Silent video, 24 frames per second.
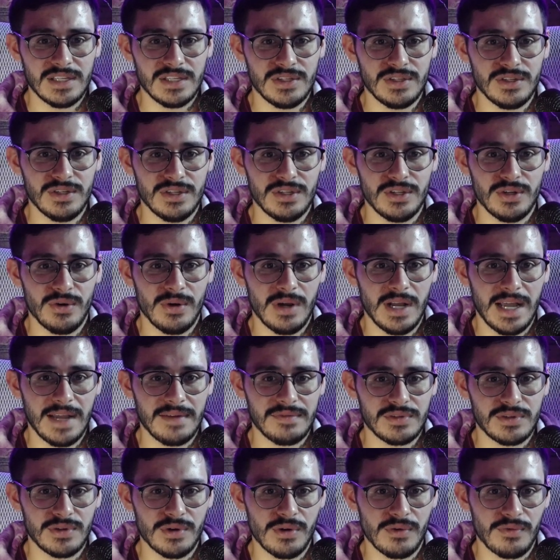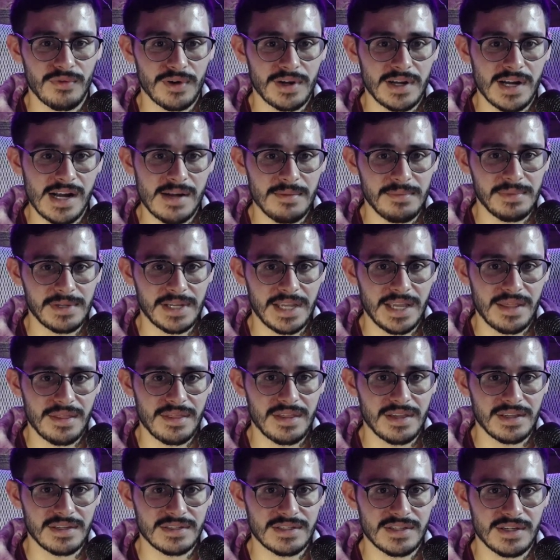You don't have to overcomplicate
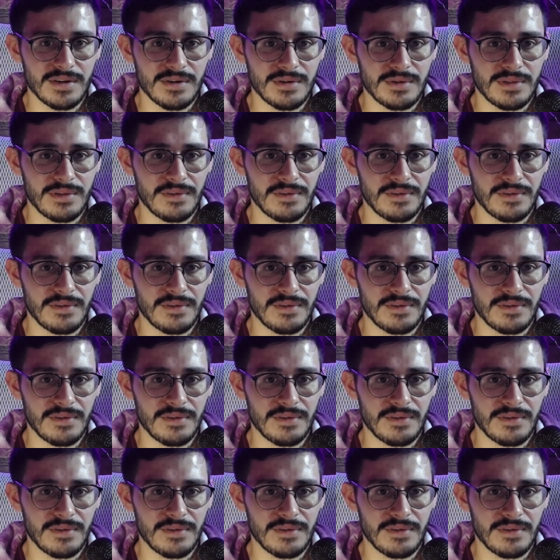things here.